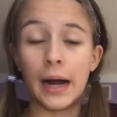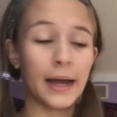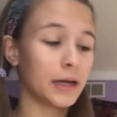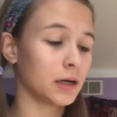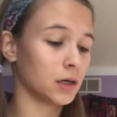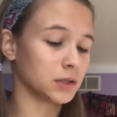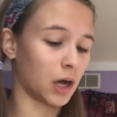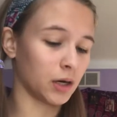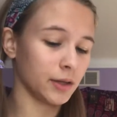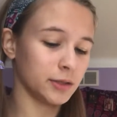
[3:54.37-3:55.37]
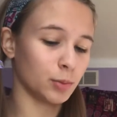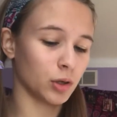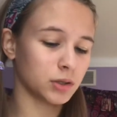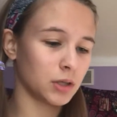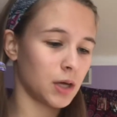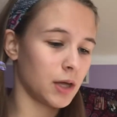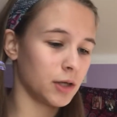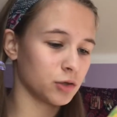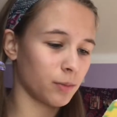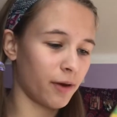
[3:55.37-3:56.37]
had a ton of these books
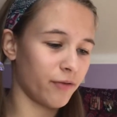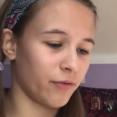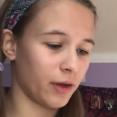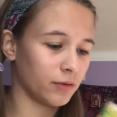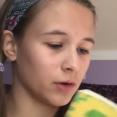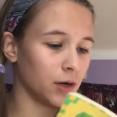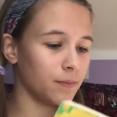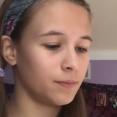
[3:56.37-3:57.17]
these are my favorite